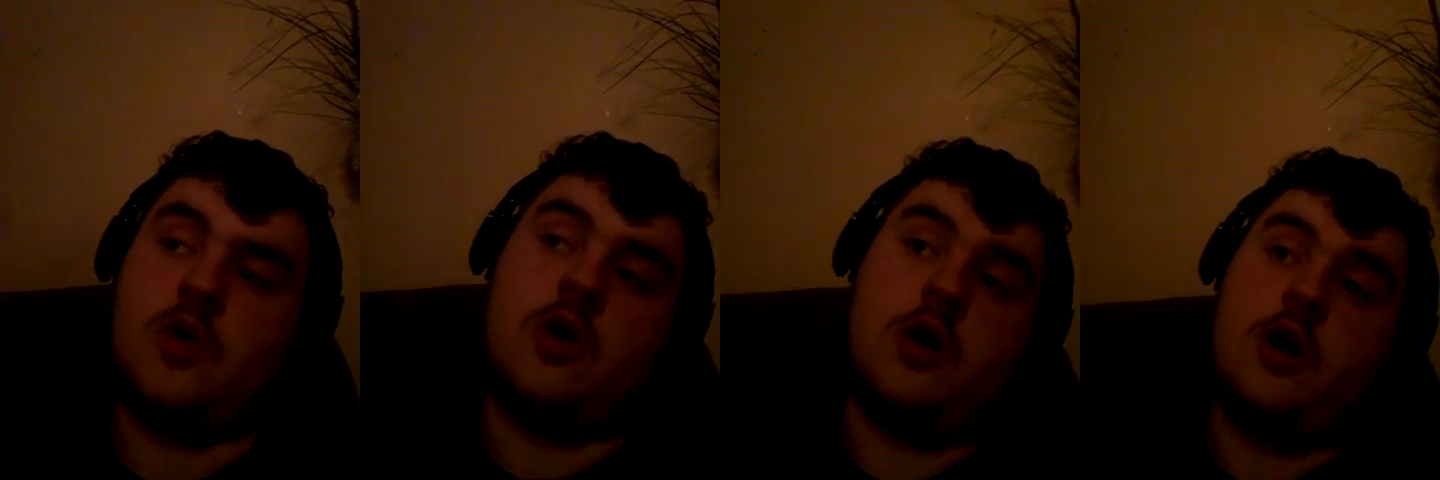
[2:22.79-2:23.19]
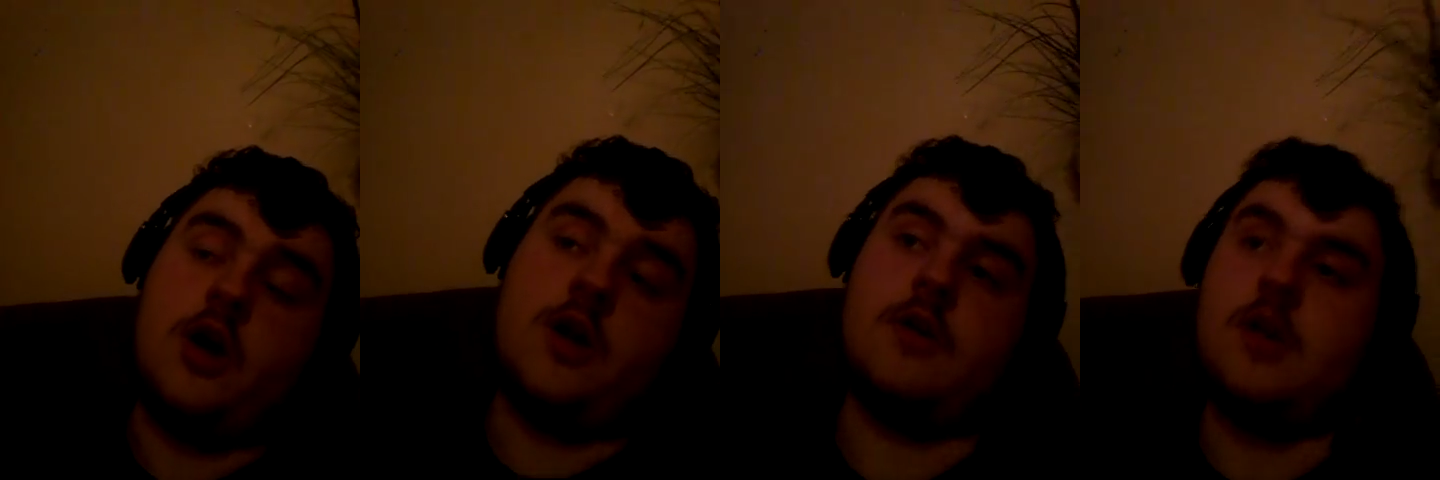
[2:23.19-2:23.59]
All
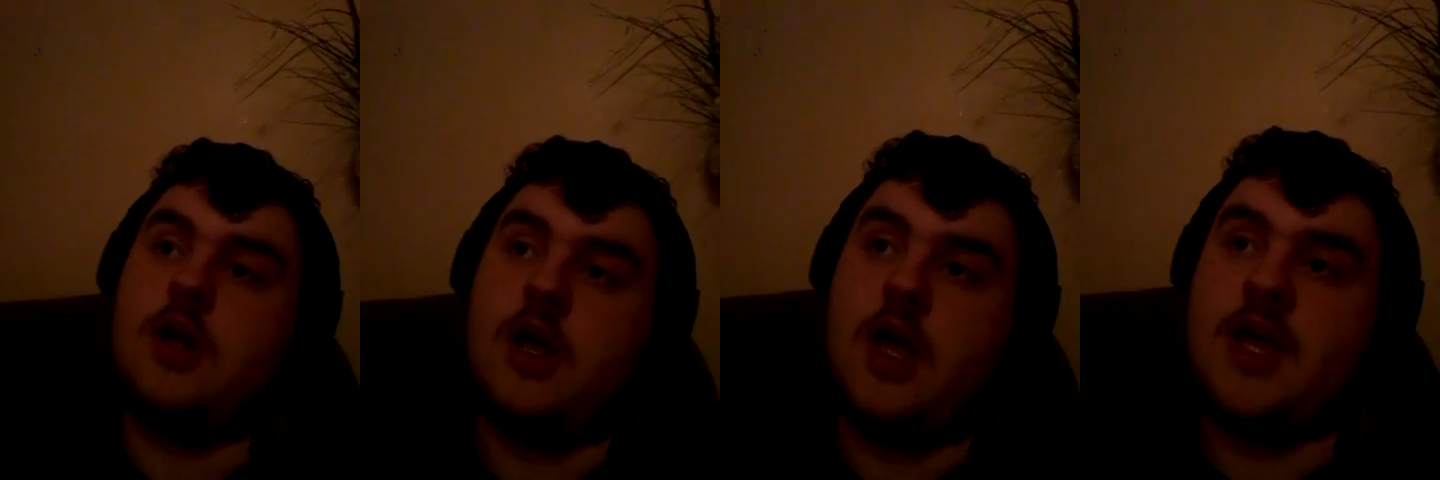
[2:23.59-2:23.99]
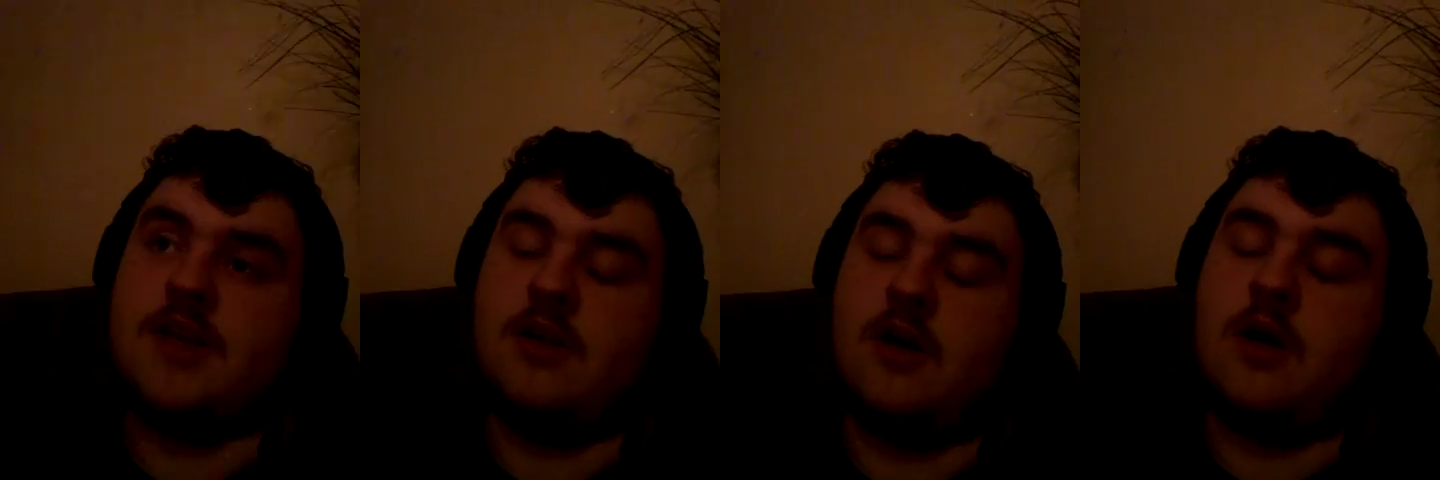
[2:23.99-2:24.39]
right. Hey,
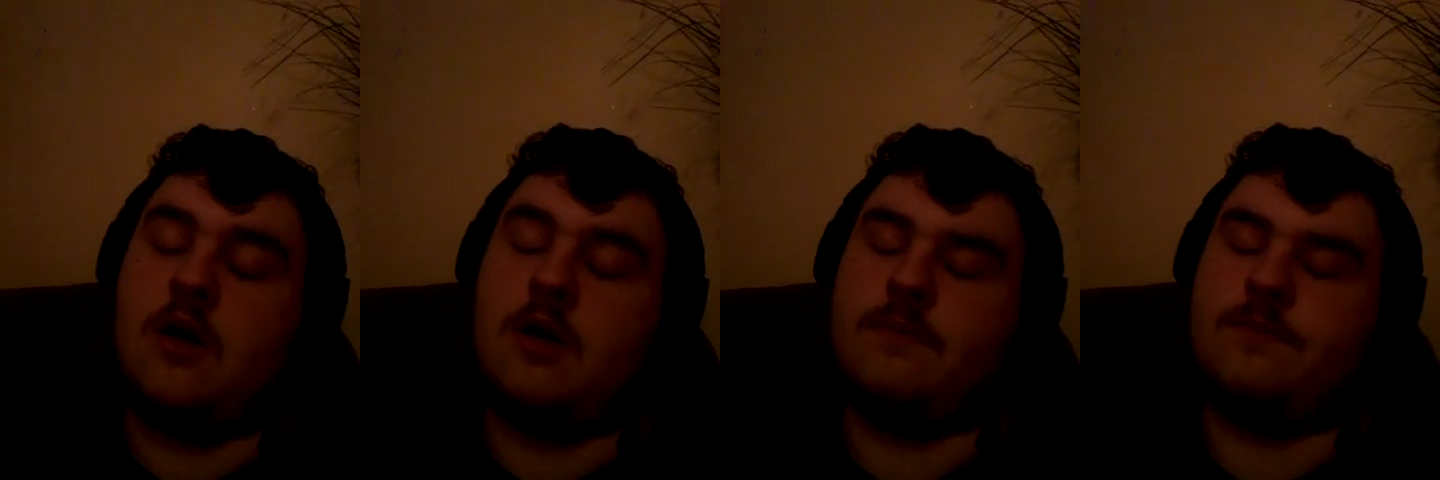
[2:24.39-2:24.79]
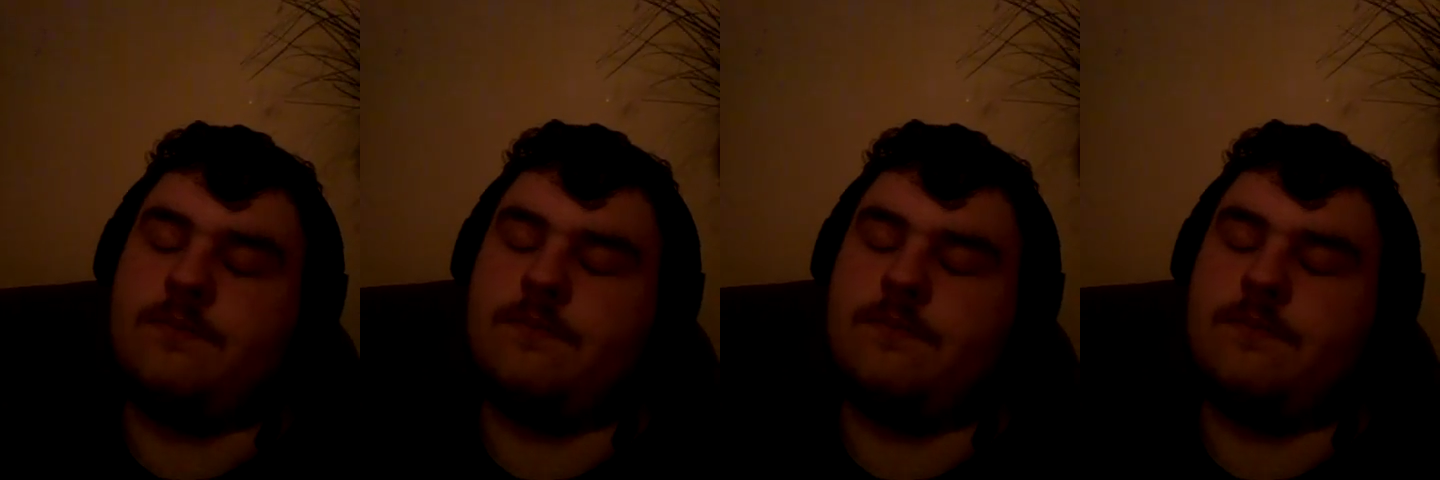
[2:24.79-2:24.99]
um.